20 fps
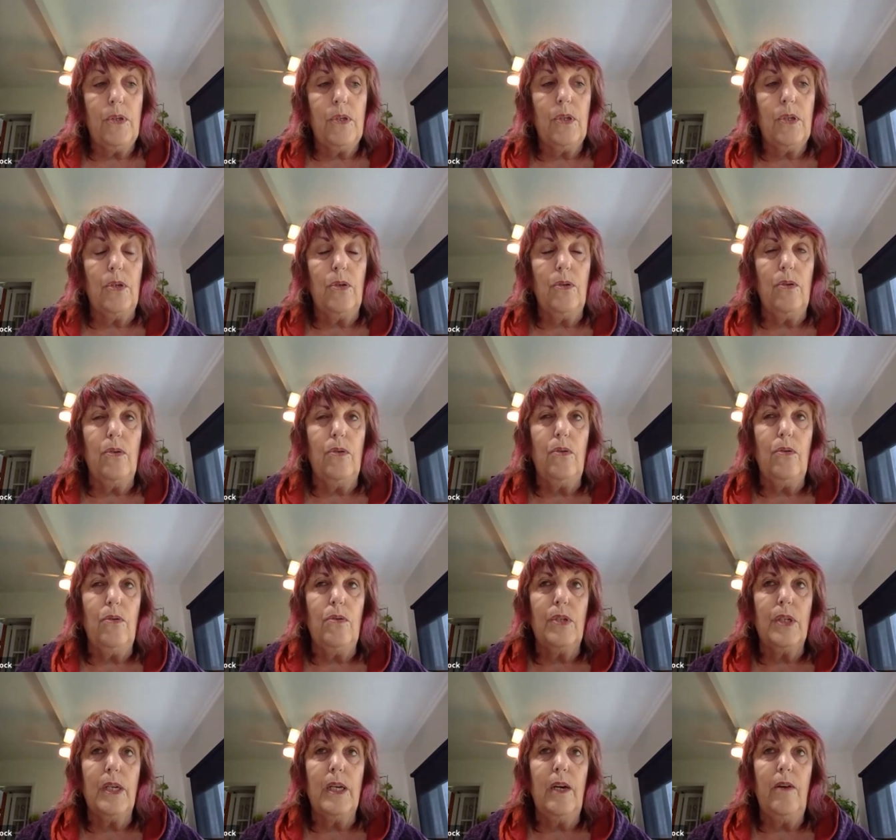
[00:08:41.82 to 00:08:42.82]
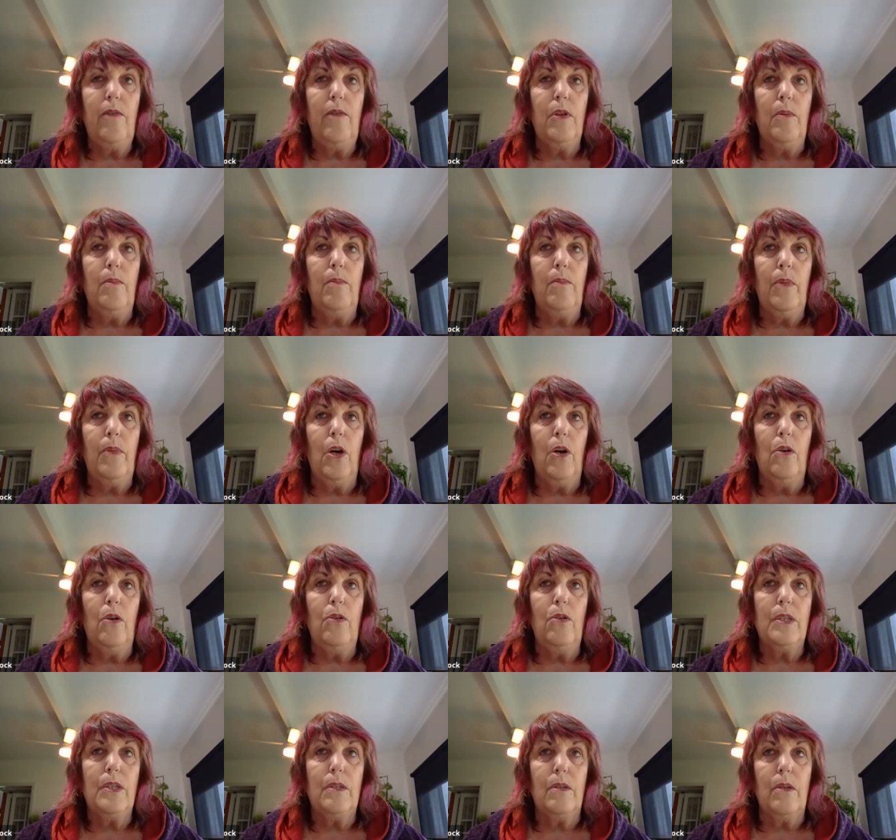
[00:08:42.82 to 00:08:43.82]
to give them
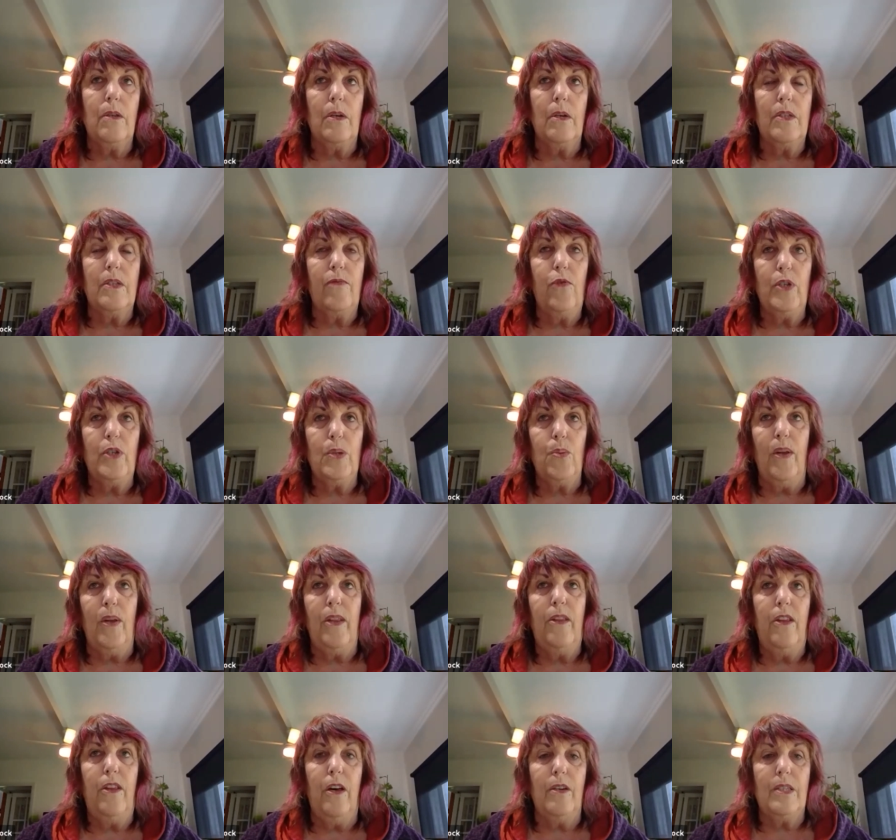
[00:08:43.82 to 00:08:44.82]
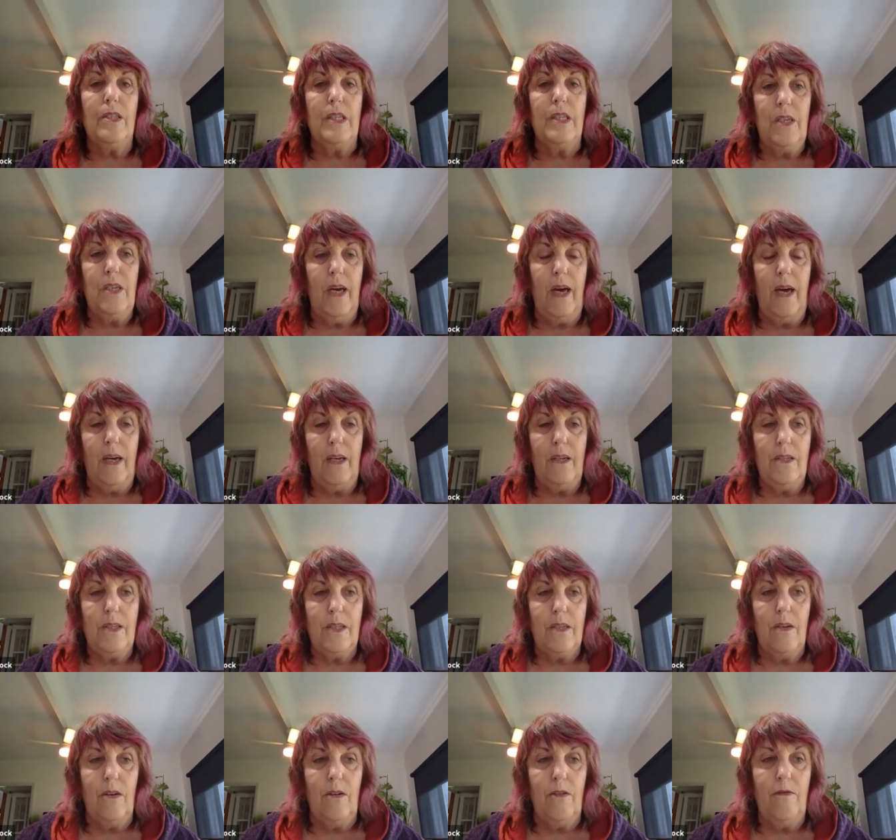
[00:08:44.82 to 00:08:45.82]
those first 1,000
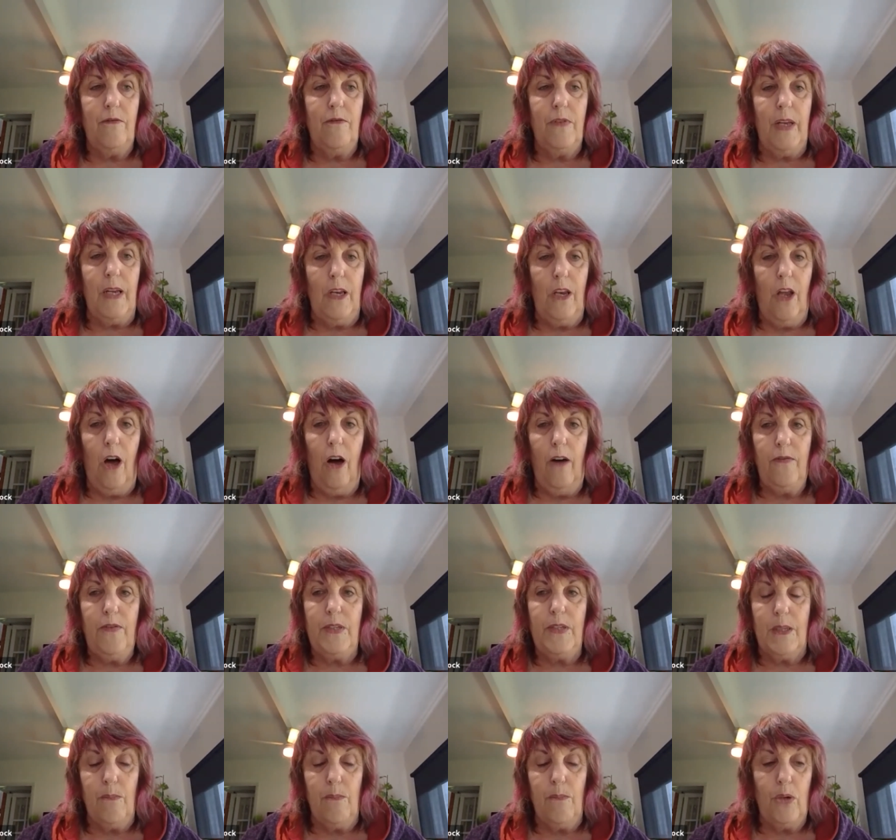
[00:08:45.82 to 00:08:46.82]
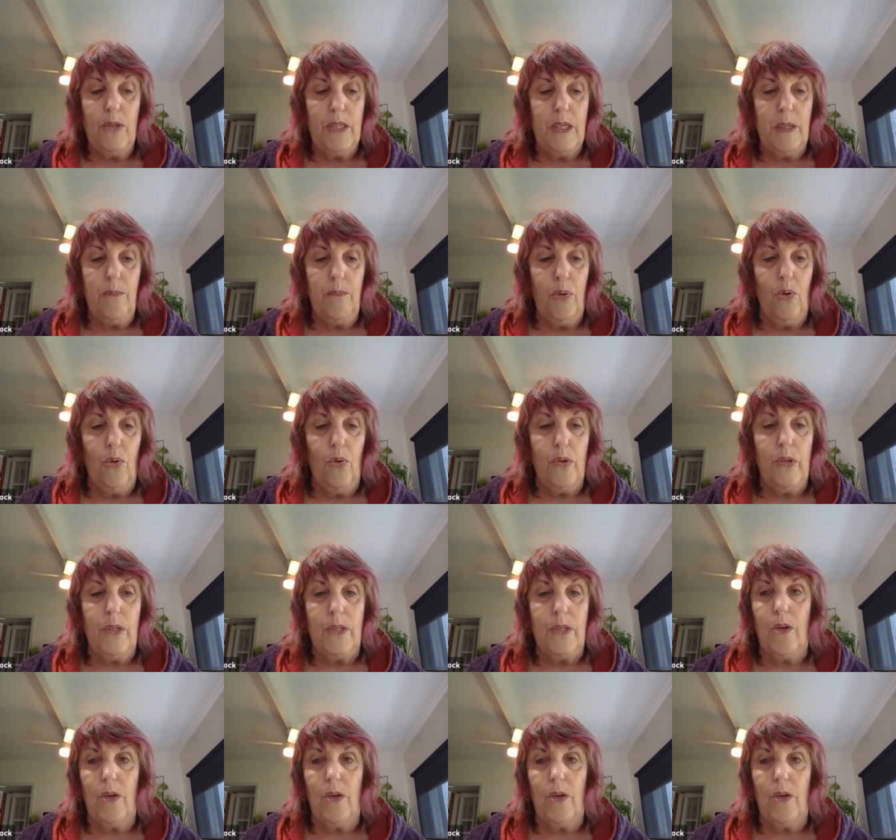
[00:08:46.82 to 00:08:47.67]
days of their life is the most important.